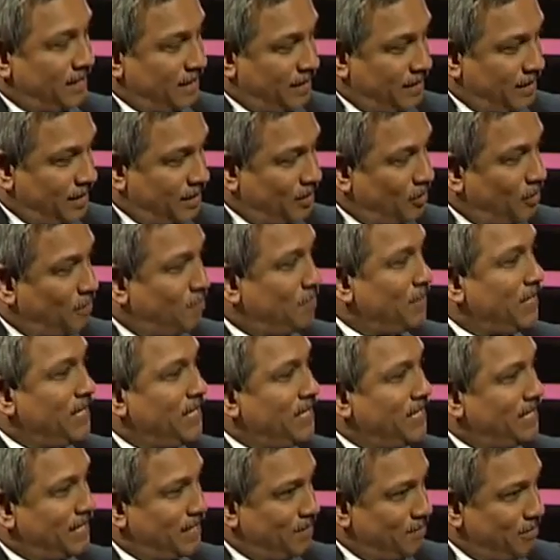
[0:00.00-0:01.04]
the
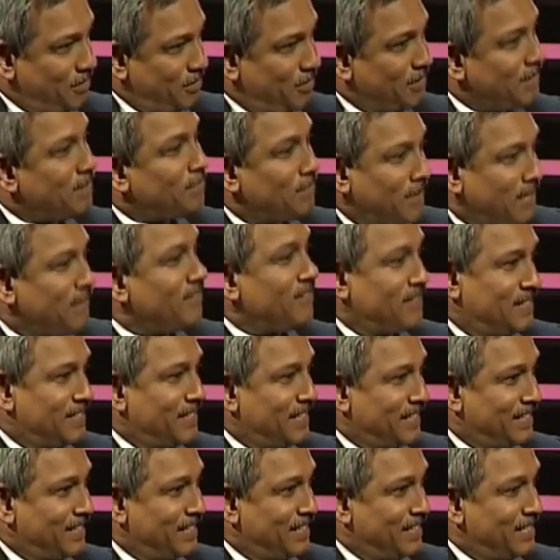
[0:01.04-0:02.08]
opinion about the private
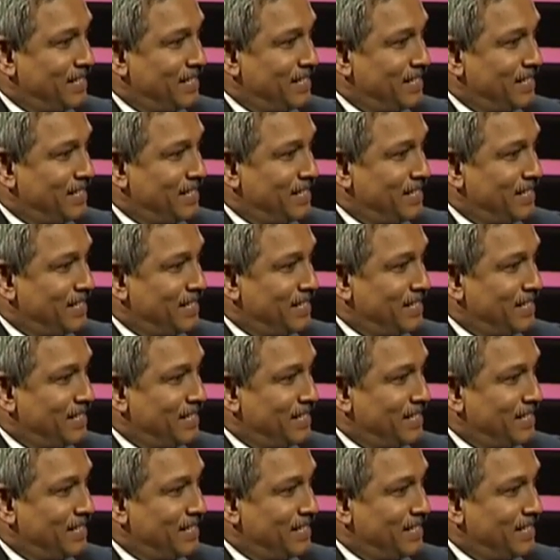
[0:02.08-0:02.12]
sector.